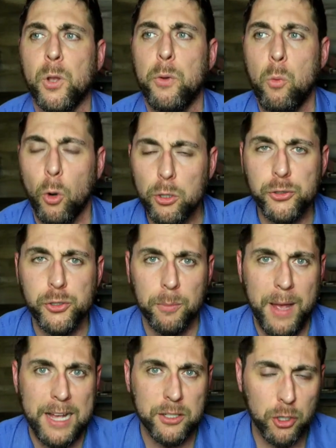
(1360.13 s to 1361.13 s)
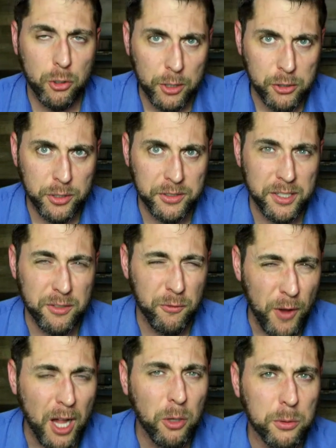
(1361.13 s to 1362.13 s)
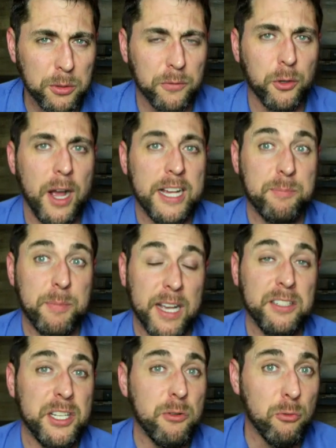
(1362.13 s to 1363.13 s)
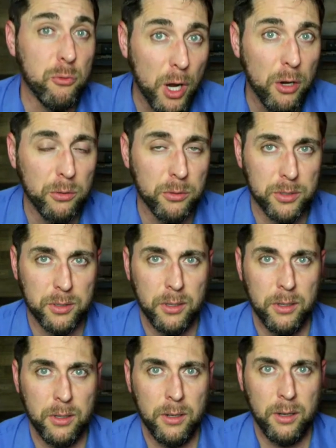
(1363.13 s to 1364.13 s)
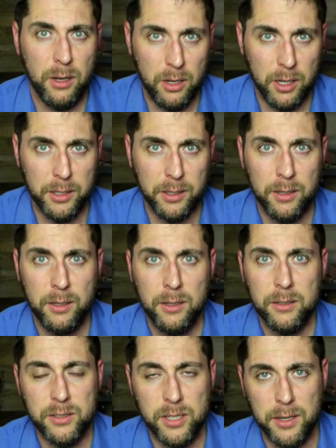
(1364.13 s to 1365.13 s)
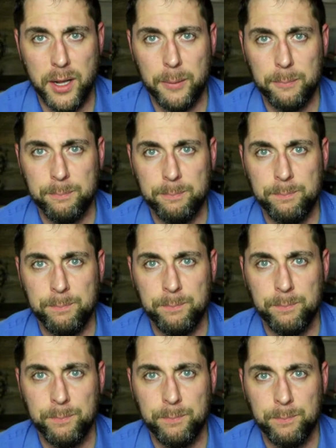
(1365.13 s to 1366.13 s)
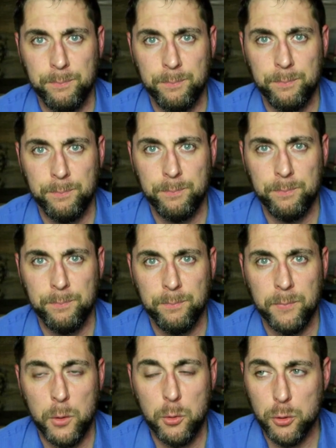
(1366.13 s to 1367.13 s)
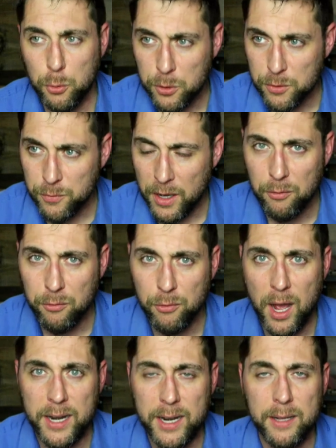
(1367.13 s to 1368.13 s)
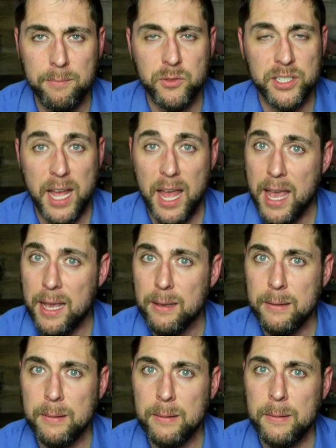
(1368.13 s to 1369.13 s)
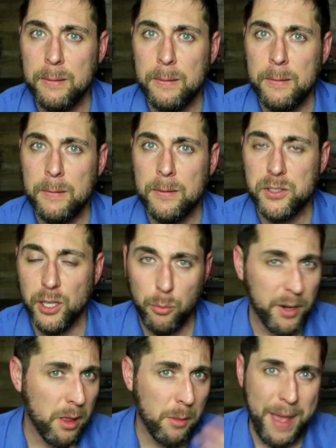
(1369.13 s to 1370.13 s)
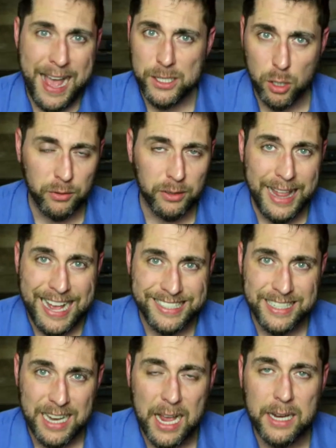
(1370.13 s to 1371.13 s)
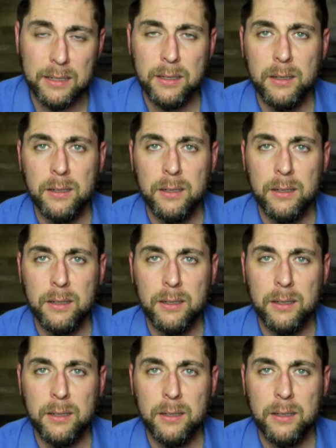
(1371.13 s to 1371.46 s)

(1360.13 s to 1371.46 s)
We worship as Christians, as followers of Christ, because he rose on Sunday. He was crucified on Friday, today, celebrated the Passover last night,